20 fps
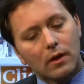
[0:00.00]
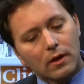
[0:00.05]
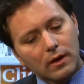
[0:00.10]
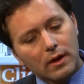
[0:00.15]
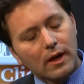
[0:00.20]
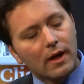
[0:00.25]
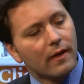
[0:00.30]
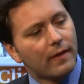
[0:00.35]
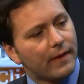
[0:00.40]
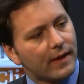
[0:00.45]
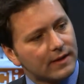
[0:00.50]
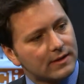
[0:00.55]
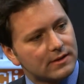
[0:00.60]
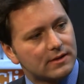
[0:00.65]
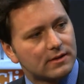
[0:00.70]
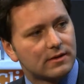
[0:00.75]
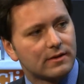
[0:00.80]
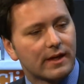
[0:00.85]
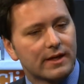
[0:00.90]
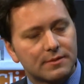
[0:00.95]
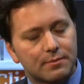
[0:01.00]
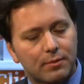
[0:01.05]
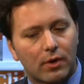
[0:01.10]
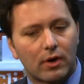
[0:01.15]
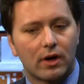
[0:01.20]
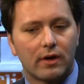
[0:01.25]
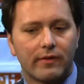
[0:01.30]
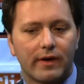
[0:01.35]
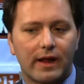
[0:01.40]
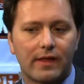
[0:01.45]
Yeah, that's that's
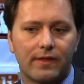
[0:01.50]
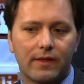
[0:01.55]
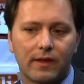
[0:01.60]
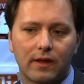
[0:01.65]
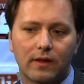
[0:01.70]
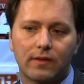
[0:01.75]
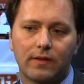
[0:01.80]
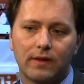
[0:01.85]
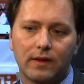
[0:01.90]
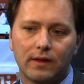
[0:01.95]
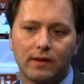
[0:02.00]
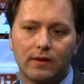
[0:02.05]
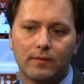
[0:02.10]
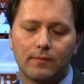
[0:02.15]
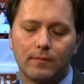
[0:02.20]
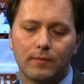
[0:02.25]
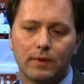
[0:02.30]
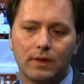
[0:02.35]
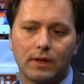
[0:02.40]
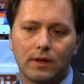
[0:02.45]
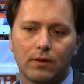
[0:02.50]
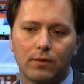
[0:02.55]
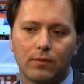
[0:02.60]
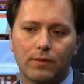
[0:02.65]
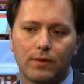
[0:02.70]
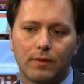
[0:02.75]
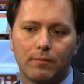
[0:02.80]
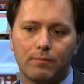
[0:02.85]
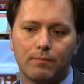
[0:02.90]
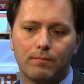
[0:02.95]
part of it. I think the you know
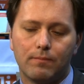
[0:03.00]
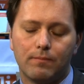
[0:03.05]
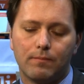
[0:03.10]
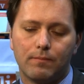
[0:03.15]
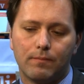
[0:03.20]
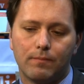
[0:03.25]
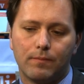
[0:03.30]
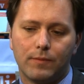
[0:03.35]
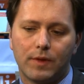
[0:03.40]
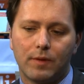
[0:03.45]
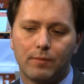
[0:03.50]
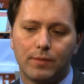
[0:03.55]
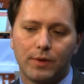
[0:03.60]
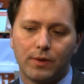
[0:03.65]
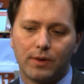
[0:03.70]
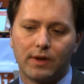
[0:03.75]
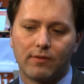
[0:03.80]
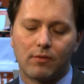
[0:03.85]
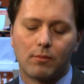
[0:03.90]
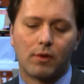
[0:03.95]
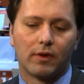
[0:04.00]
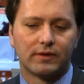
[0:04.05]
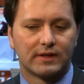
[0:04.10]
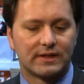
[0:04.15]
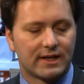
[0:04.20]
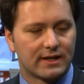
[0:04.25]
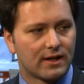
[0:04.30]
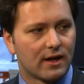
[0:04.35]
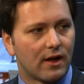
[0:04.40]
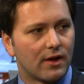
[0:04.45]
the the beauty of a
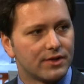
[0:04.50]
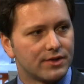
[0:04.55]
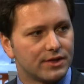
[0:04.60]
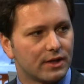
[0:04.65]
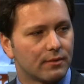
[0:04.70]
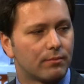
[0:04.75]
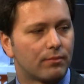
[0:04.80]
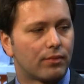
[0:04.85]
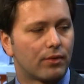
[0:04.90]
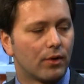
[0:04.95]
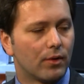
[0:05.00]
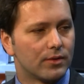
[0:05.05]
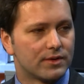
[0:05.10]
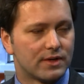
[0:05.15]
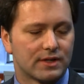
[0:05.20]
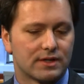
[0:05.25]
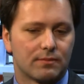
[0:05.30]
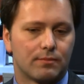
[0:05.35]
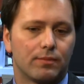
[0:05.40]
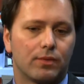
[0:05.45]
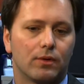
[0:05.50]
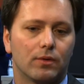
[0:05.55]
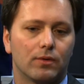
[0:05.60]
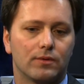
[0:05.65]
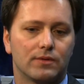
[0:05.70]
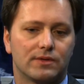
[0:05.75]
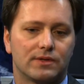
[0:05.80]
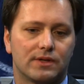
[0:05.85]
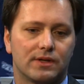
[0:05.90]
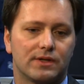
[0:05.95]
multi-technology approach as
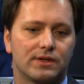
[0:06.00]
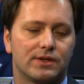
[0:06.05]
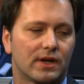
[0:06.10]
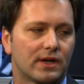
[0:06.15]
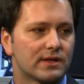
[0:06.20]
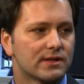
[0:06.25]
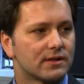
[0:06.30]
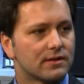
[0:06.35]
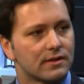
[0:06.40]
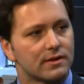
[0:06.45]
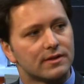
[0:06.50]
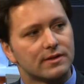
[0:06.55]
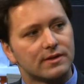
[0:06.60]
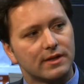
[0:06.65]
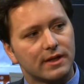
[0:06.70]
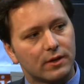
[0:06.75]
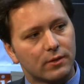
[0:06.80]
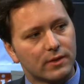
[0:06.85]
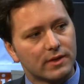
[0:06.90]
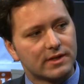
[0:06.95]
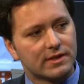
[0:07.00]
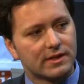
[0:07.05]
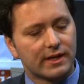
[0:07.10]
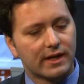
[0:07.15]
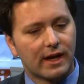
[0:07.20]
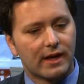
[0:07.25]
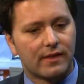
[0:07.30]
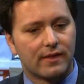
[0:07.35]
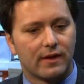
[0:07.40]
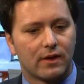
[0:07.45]
opposed to just the
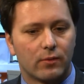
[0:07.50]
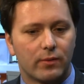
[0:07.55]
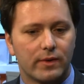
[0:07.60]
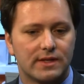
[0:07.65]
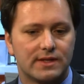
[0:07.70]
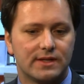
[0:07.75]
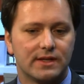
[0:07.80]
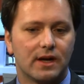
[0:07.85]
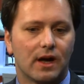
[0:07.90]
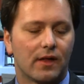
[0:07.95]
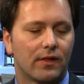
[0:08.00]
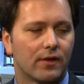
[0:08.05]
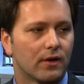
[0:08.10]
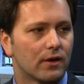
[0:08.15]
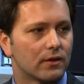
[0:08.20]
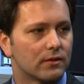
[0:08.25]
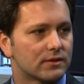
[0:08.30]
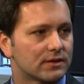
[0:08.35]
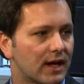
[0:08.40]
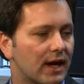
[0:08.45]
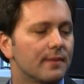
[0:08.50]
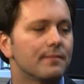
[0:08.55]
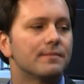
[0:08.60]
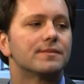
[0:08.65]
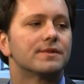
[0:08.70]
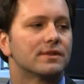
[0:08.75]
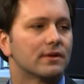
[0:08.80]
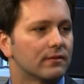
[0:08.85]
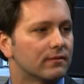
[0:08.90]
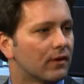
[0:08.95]
sequencing. I think we see other
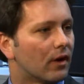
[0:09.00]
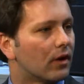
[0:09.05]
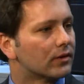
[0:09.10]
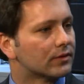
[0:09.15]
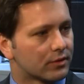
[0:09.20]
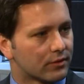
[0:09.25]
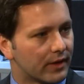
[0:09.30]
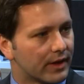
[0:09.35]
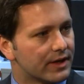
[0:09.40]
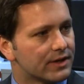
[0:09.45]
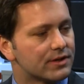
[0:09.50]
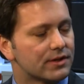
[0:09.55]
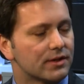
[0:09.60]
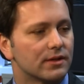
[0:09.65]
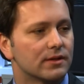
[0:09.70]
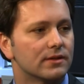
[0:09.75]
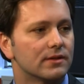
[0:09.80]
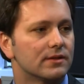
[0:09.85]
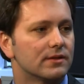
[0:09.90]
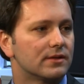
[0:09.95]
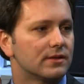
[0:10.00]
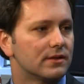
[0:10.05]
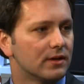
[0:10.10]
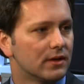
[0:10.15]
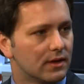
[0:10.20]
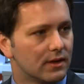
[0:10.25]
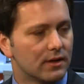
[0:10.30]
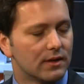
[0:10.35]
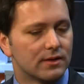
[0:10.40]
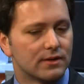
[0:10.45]
types of alterations.
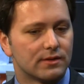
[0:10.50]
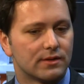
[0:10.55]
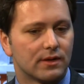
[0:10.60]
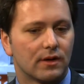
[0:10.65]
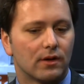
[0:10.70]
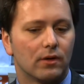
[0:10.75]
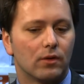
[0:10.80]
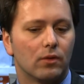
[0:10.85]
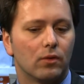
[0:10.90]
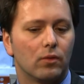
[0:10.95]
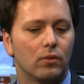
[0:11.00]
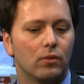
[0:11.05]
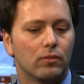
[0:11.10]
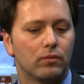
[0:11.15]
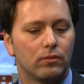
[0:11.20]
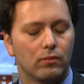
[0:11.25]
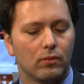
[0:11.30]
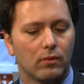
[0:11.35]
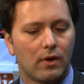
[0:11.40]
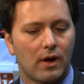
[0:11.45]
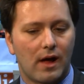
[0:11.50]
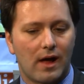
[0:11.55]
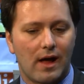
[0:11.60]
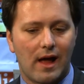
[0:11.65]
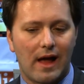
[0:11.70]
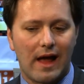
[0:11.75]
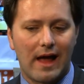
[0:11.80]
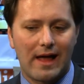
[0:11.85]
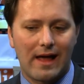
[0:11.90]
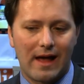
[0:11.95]
So
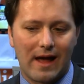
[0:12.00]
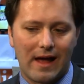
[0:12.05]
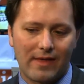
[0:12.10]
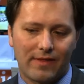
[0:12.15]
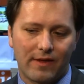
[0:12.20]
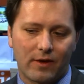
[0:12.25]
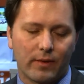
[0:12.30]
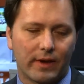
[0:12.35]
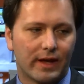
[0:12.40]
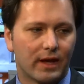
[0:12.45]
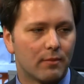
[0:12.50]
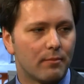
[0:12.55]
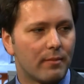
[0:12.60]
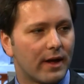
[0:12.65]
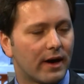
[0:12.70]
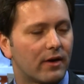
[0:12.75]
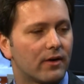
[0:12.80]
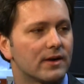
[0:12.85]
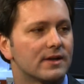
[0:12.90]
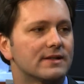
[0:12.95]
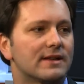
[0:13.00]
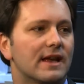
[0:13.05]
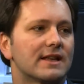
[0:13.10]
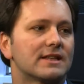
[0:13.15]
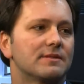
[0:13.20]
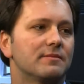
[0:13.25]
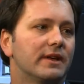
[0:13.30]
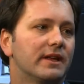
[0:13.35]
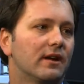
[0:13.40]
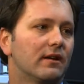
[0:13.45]
I, I think we get a better
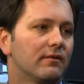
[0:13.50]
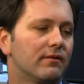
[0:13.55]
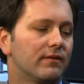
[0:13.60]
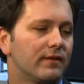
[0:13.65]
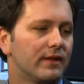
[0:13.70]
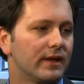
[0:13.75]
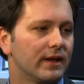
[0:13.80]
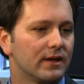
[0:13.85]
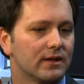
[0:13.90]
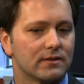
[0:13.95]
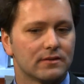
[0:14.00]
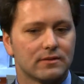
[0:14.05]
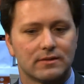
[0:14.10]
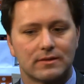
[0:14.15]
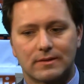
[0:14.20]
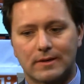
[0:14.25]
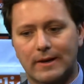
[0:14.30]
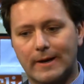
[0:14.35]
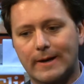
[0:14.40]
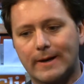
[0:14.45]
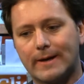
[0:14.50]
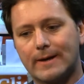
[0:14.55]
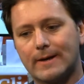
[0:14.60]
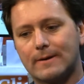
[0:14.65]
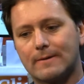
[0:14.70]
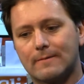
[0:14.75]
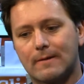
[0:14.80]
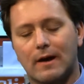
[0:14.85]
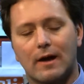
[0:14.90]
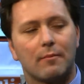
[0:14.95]
assessment of things like
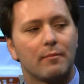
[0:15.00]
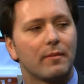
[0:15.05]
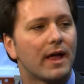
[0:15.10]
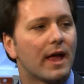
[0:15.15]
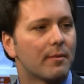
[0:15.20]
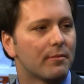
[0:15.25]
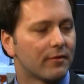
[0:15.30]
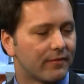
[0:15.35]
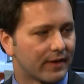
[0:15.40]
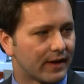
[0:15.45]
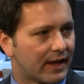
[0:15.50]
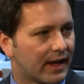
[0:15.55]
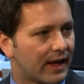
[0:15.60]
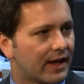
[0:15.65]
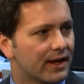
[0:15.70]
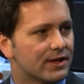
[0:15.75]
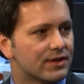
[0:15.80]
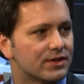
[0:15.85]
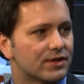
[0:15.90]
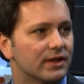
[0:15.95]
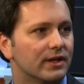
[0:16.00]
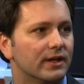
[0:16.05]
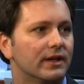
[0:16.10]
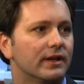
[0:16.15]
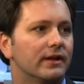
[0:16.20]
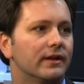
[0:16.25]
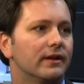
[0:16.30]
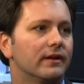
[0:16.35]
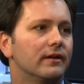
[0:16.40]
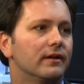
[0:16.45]
um,
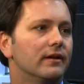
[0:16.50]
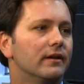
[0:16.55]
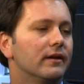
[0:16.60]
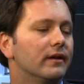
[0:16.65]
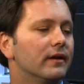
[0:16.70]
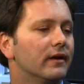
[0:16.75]
amplification